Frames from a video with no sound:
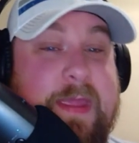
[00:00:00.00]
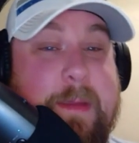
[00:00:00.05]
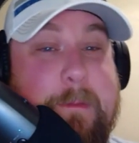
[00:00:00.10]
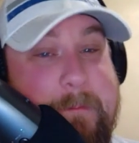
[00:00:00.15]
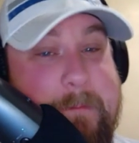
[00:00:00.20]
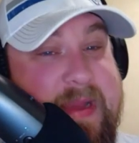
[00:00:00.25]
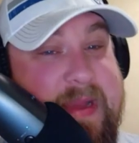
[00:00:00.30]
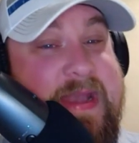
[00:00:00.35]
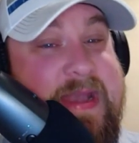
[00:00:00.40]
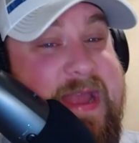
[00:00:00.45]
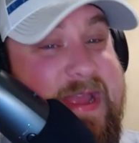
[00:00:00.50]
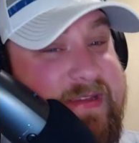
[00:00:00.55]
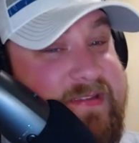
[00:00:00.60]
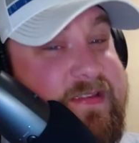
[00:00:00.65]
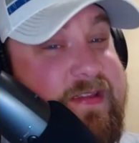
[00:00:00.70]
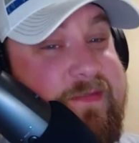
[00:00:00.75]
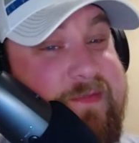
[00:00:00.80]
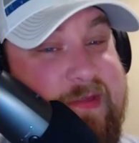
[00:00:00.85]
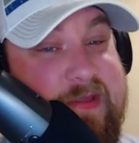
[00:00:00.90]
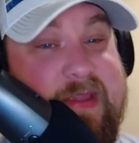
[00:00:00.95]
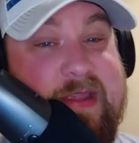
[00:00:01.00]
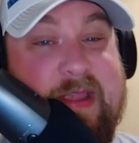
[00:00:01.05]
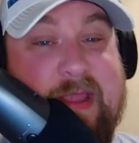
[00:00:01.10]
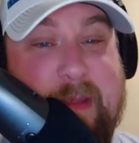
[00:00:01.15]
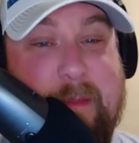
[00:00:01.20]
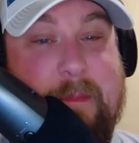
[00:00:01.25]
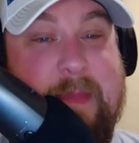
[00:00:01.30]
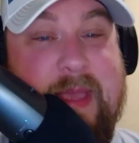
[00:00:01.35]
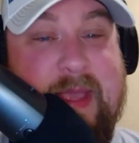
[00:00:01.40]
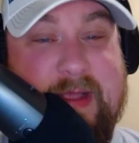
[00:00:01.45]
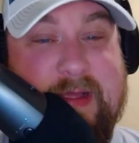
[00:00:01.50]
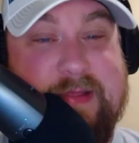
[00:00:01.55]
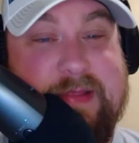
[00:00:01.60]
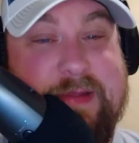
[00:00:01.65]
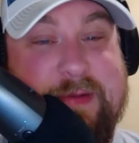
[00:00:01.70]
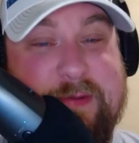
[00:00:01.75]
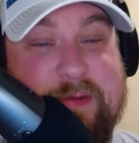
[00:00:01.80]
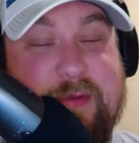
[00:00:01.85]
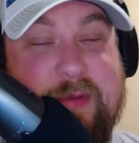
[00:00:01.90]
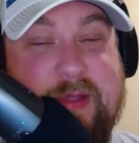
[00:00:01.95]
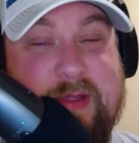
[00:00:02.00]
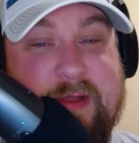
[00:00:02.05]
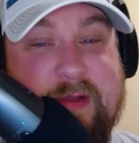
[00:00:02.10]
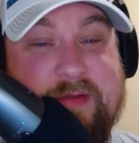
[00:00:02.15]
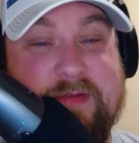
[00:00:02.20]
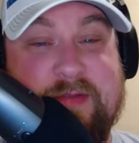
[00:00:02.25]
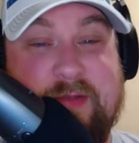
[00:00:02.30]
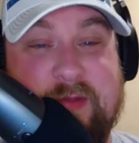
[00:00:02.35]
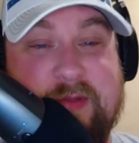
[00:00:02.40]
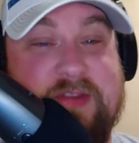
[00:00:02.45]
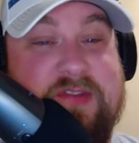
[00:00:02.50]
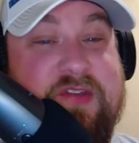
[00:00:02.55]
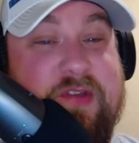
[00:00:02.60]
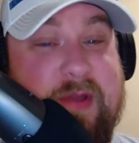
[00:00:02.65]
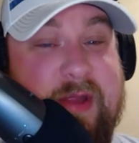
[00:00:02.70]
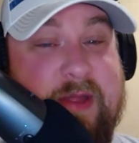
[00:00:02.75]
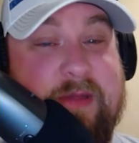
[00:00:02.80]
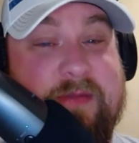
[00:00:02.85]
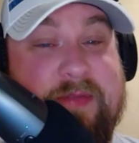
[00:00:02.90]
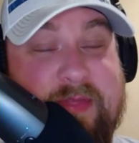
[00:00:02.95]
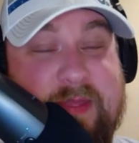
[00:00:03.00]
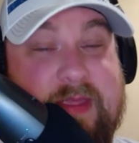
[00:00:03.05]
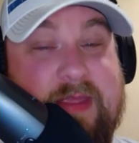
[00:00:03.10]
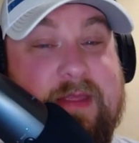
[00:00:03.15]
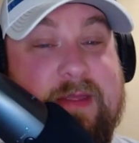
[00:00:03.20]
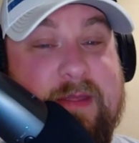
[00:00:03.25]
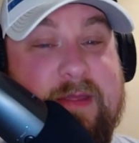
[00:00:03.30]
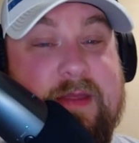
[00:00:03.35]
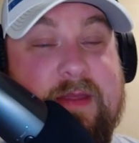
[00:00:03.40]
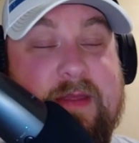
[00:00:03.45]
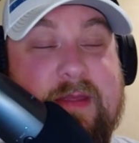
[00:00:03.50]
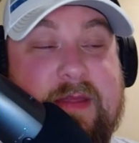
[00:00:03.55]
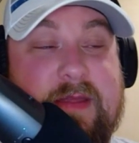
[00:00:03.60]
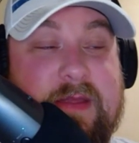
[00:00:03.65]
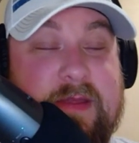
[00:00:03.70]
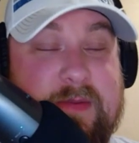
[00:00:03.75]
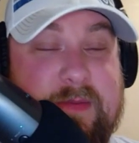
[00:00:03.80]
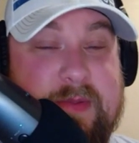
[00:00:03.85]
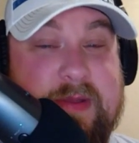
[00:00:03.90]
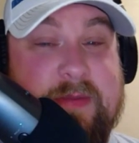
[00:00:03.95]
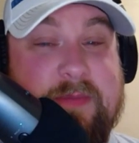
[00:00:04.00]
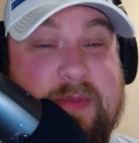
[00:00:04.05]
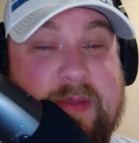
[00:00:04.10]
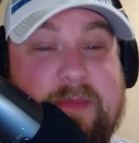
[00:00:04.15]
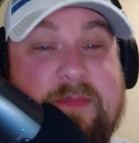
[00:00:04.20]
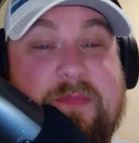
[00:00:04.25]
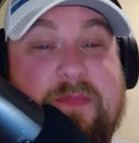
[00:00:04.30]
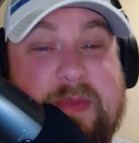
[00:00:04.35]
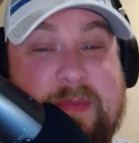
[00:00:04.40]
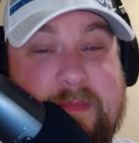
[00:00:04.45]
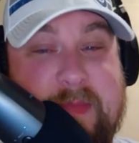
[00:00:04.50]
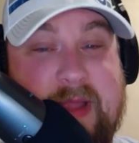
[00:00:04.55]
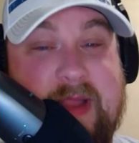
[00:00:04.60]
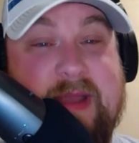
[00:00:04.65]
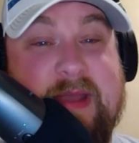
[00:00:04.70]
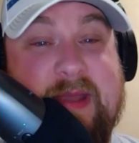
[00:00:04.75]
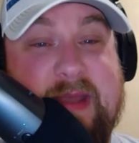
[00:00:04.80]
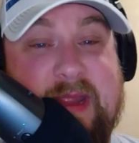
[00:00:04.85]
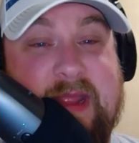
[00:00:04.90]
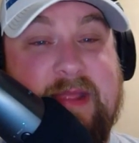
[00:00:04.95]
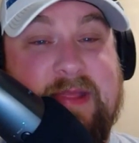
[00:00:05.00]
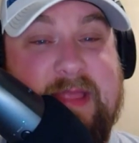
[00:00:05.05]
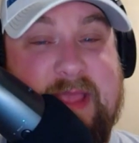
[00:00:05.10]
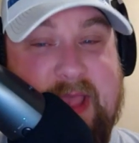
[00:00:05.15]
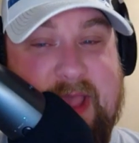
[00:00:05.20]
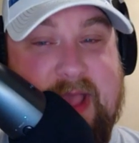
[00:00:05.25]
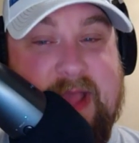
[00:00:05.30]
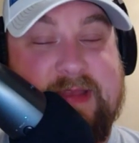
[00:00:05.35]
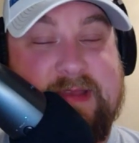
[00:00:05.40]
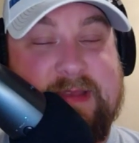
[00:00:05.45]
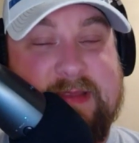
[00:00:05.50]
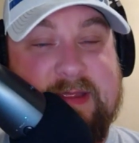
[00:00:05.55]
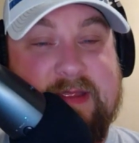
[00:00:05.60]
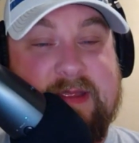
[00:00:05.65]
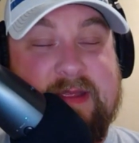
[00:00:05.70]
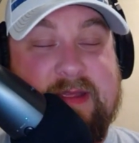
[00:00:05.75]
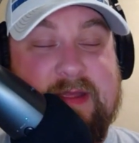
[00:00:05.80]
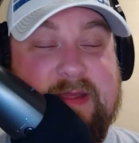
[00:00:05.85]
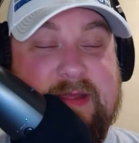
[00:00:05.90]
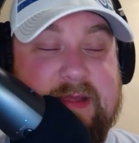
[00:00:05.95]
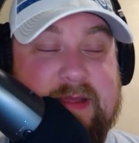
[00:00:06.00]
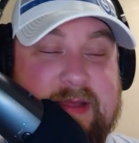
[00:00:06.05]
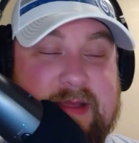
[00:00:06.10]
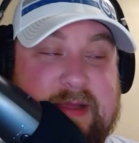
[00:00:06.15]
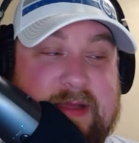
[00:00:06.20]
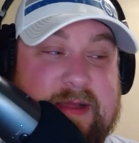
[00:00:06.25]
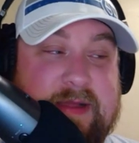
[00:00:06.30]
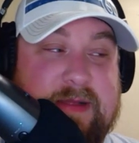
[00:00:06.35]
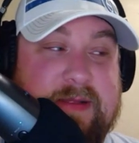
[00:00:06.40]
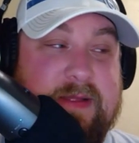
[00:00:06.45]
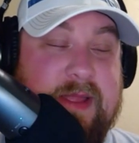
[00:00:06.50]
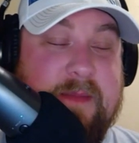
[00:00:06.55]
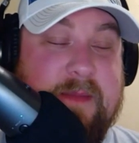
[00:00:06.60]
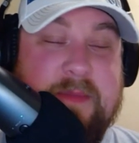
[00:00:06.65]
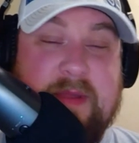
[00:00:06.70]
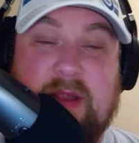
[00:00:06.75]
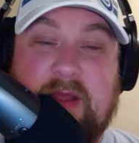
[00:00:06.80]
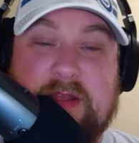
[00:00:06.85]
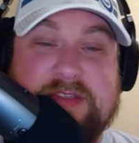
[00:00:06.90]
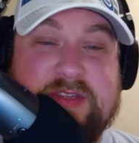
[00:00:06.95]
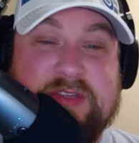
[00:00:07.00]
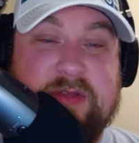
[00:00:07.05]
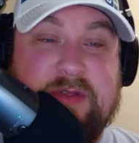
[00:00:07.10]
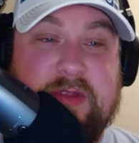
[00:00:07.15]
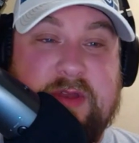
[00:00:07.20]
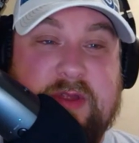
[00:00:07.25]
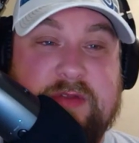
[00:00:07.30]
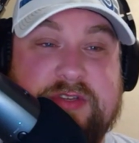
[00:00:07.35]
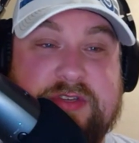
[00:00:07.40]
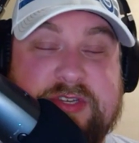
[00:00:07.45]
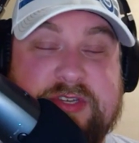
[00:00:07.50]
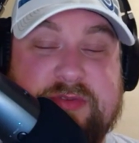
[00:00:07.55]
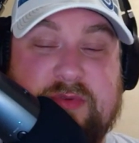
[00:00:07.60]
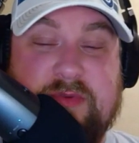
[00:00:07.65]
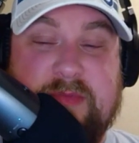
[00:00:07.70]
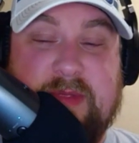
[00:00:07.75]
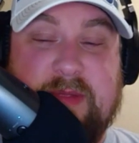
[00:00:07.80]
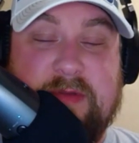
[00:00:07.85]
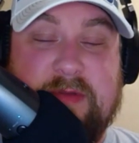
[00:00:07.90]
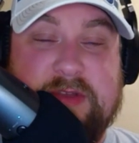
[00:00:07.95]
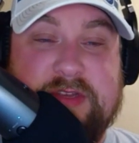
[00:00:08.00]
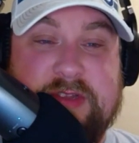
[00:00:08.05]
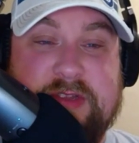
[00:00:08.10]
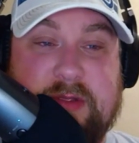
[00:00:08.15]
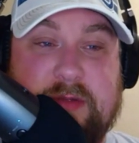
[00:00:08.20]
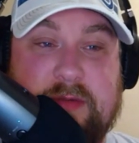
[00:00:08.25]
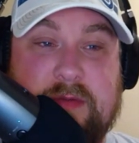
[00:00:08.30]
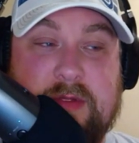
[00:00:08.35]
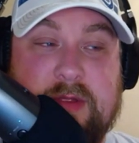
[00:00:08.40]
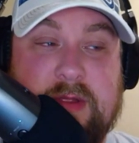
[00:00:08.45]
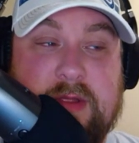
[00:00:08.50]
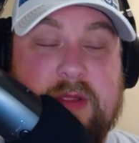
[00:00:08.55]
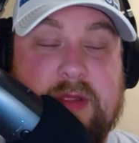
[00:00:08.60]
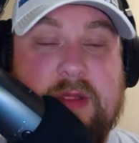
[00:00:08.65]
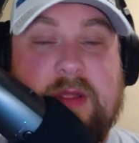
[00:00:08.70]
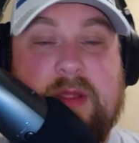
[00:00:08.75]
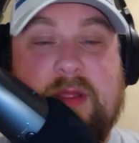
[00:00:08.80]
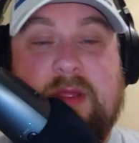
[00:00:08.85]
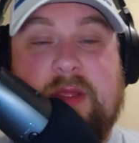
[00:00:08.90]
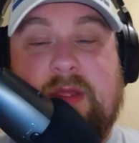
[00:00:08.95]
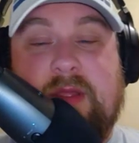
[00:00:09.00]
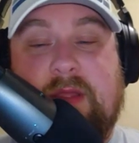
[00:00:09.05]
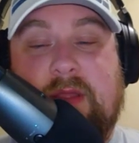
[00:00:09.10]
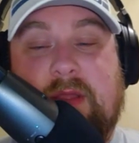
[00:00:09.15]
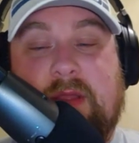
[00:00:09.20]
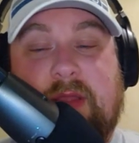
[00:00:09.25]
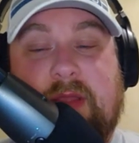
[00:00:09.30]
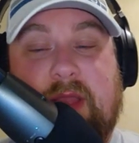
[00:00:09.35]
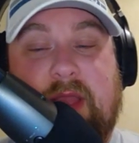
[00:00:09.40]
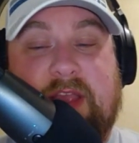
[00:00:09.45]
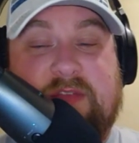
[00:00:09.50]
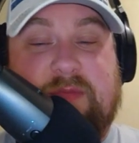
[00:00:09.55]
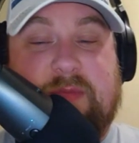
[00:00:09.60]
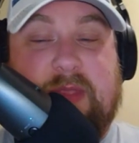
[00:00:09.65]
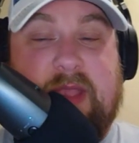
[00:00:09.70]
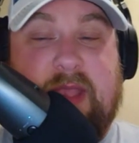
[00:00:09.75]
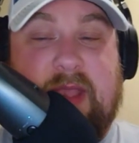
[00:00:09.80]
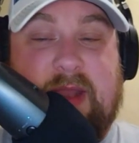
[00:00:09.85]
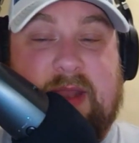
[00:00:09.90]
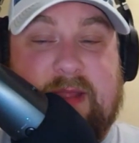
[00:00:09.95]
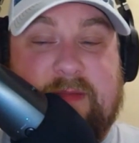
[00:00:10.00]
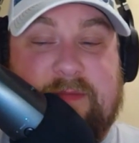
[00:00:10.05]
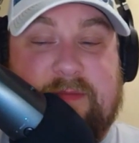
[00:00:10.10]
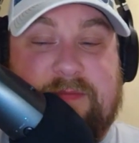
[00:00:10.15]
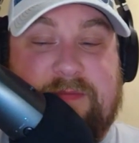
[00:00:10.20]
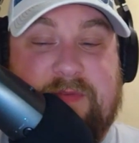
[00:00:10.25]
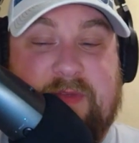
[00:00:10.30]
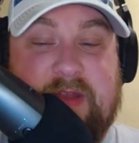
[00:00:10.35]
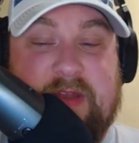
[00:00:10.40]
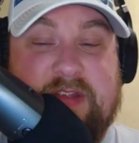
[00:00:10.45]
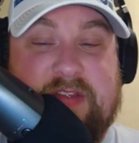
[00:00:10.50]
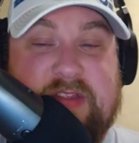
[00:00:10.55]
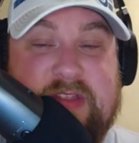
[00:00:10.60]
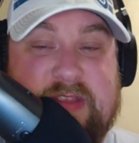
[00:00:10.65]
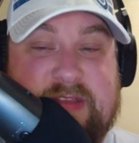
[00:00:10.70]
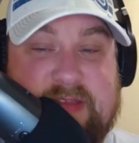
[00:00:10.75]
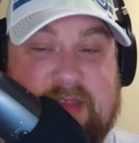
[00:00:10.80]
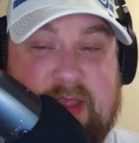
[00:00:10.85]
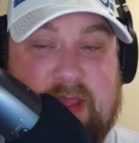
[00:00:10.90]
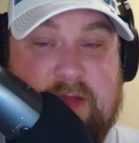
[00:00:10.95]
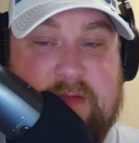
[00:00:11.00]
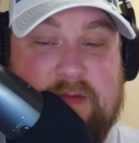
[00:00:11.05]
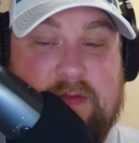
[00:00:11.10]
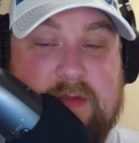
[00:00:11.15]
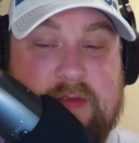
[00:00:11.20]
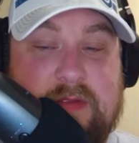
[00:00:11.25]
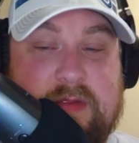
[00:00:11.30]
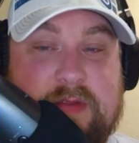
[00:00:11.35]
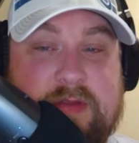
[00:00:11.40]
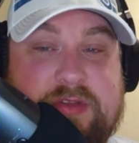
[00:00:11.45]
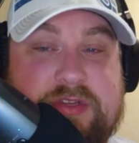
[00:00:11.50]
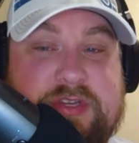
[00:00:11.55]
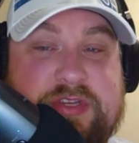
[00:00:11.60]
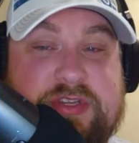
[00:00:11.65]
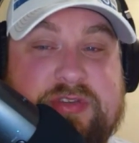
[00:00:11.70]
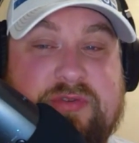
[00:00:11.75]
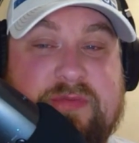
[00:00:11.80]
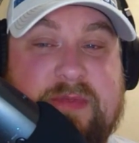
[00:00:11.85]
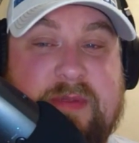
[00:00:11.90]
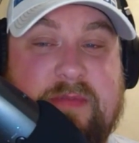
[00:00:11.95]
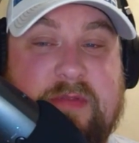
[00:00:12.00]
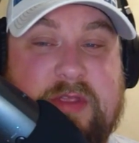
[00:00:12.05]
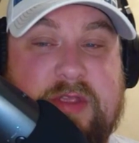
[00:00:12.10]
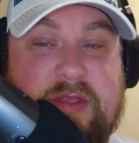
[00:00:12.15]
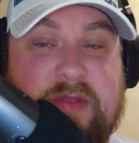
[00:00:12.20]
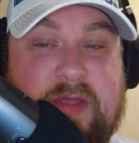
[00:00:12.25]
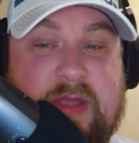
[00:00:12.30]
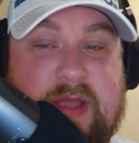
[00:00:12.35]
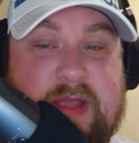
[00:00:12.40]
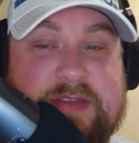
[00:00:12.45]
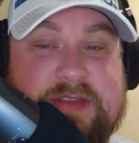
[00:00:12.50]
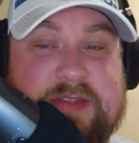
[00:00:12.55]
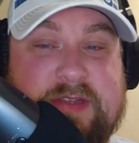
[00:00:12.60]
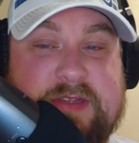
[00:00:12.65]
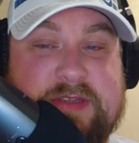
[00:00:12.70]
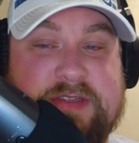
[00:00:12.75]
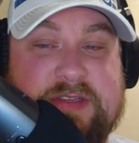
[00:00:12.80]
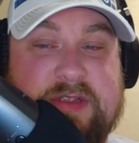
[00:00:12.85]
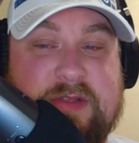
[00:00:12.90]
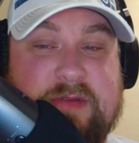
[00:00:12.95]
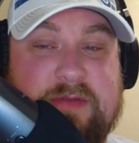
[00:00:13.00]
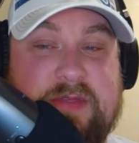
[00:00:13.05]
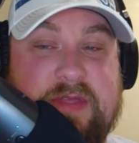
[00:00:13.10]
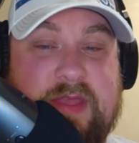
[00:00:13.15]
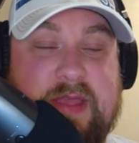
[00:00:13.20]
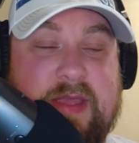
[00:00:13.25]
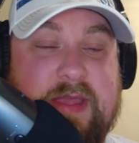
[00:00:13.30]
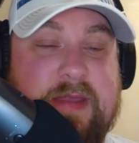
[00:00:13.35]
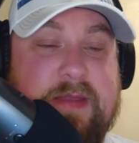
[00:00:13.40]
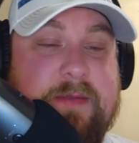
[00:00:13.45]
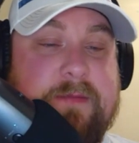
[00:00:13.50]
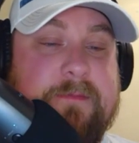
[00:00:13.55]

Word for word: be nice if you can get back a little quicker as long as you're healthy we we we might need that. Uh, but also, you know, just remember too, as we kind of finish this out, just remember you guys also that